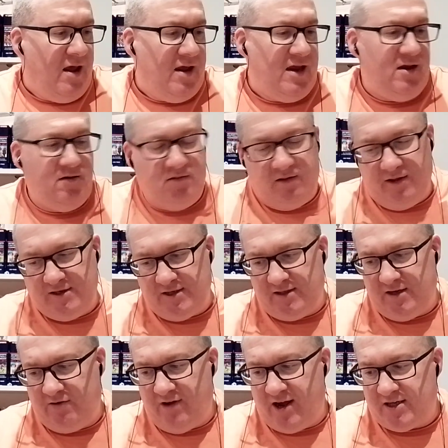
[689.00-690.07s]
He lays it
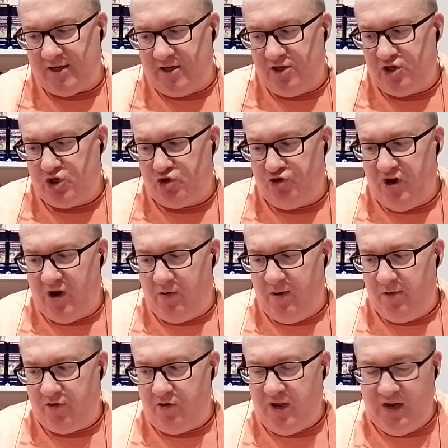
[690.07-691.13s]
to Raskin straight away
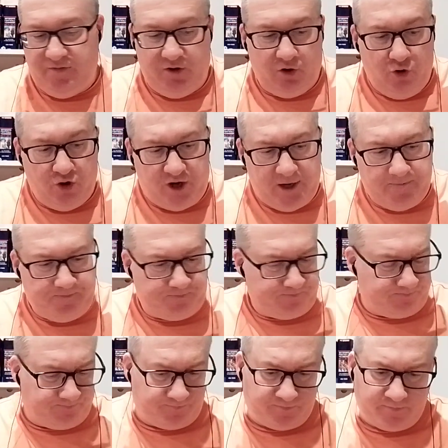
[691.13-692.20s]
without even looking.
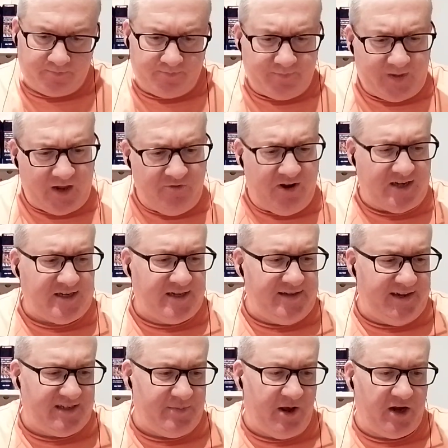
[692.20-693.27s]
Raskin
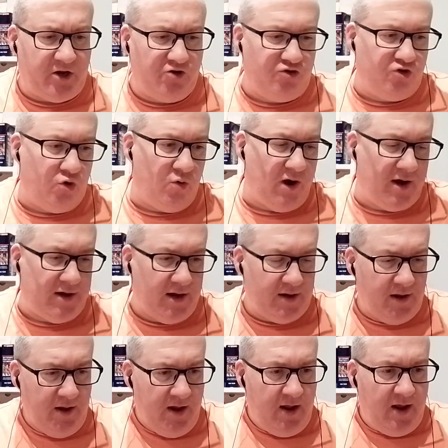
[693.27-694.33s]
takes a bit of control and
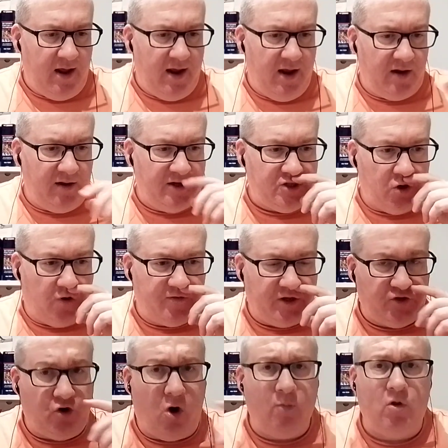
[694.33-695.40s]
then lays it off to
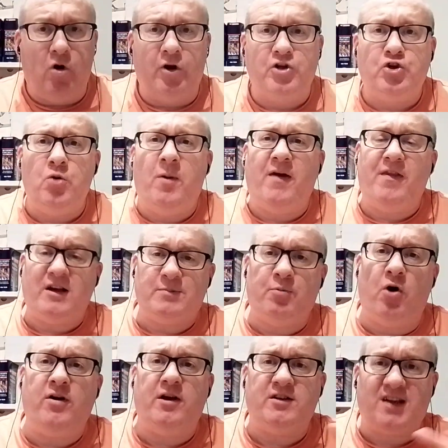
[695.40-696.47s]
Tom Lawrence, who by this
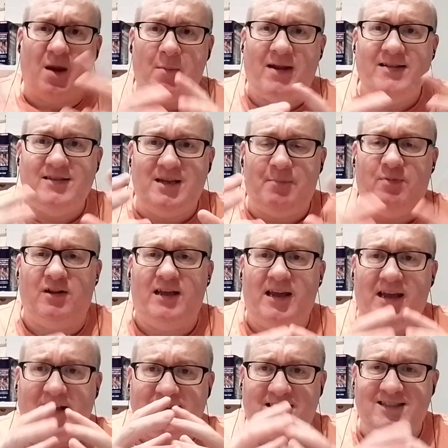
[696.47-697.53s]
point has come into
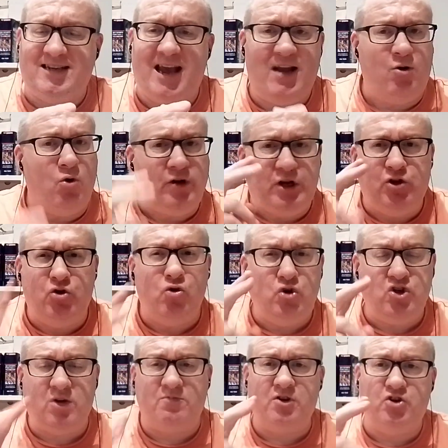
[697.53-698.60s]
play as a 10. Only 2
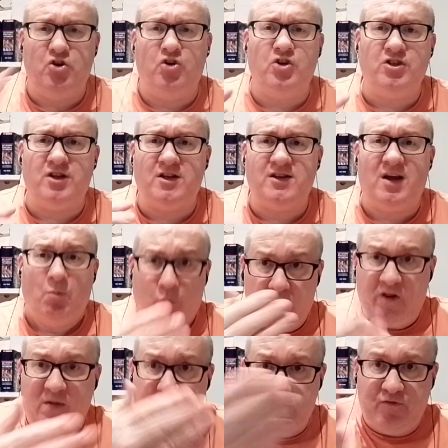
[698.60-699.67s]
substitutions in this game,
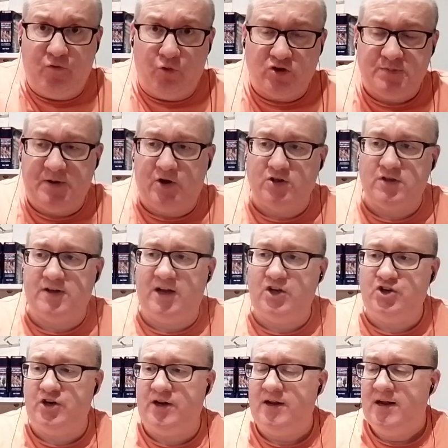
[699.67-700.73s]
one of them enforced because of the
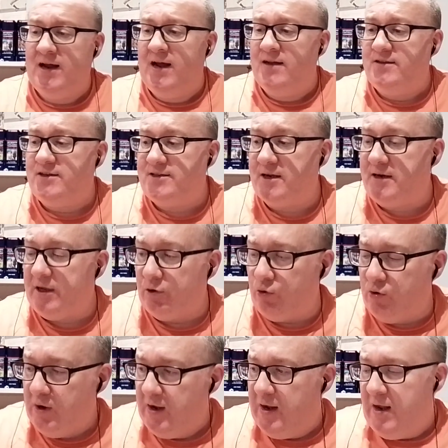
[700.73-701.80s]
injury to
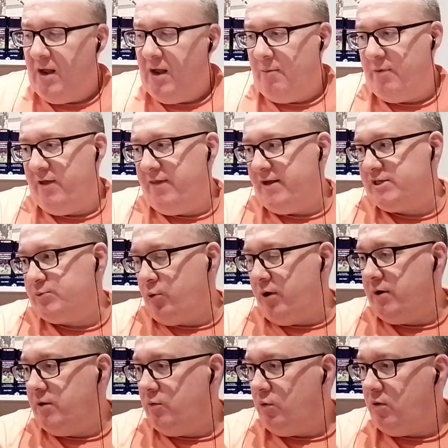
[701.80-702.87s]
Danilo. But this
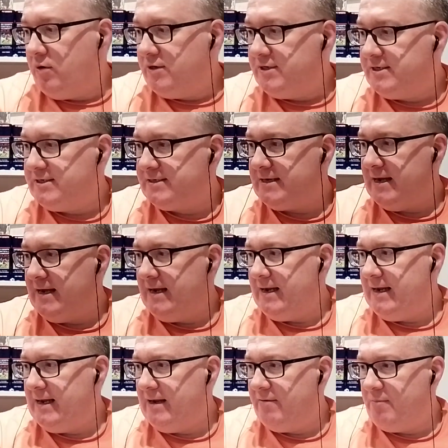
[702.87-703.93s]
one was
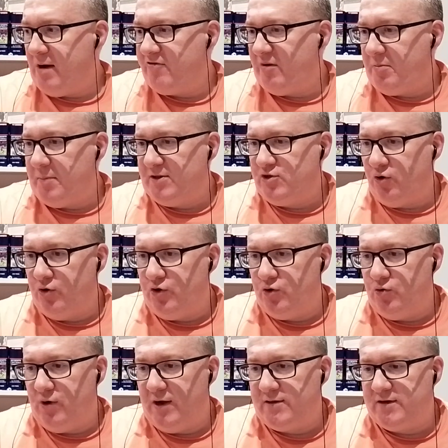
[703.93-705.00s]
Matt Rabbi
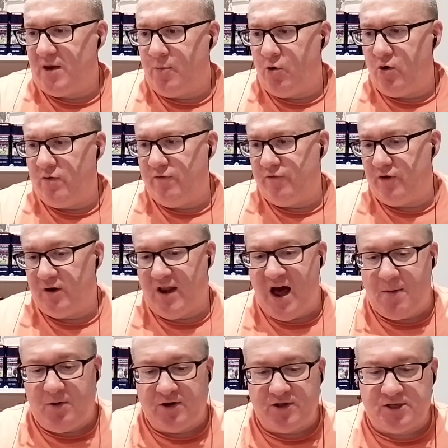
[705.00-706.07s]
Matondo had come on for
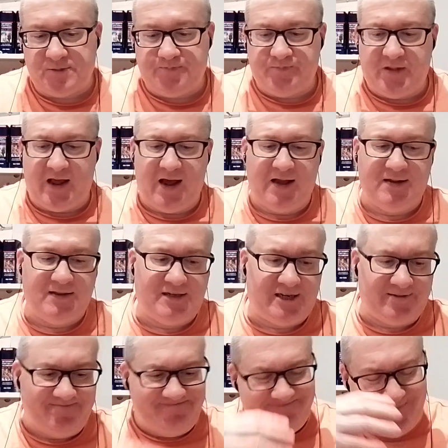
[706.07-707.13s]
Lammers,
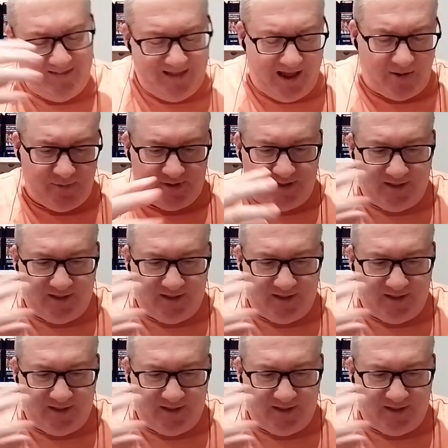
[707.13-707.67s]
and it